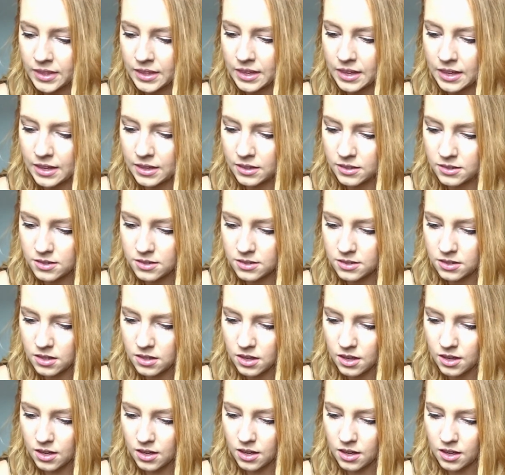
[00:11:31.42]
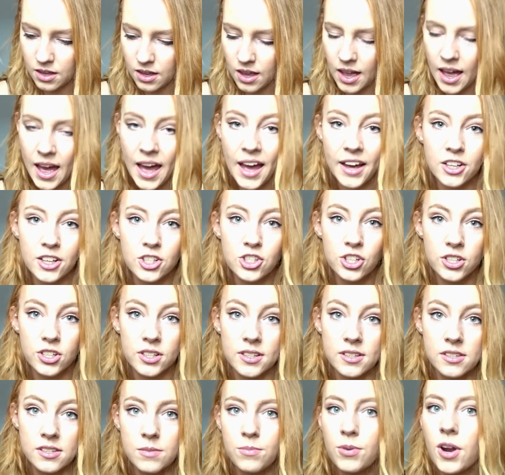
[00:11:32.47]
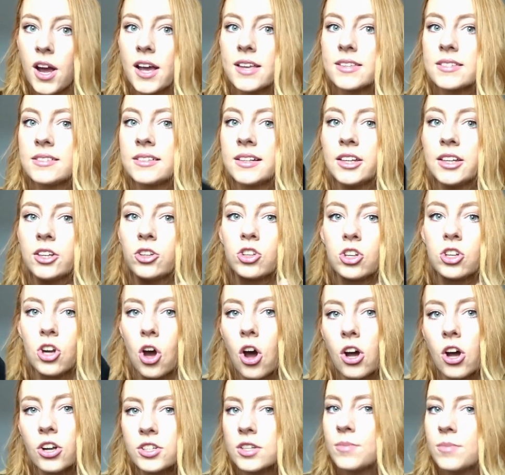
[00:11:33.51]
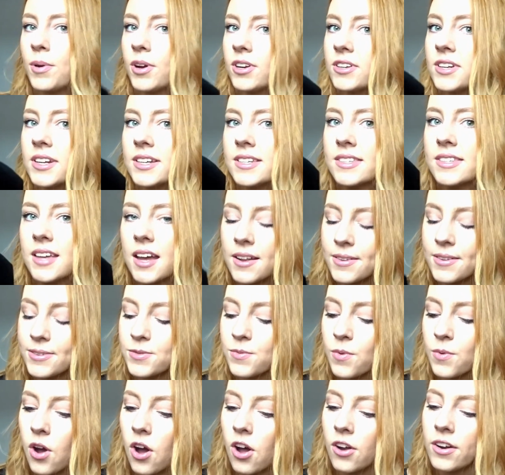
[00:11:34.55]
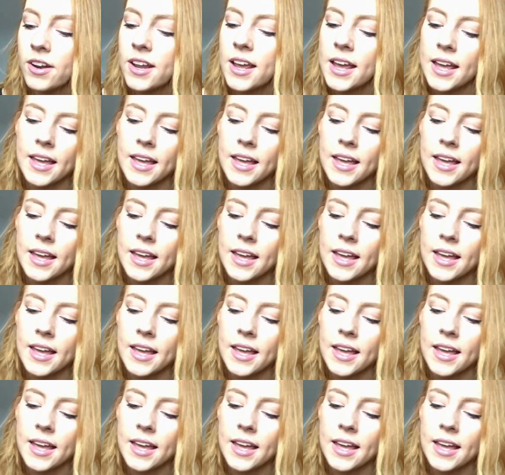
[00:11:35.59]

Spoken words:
It's actually surprisingly not a Bondi Sands one.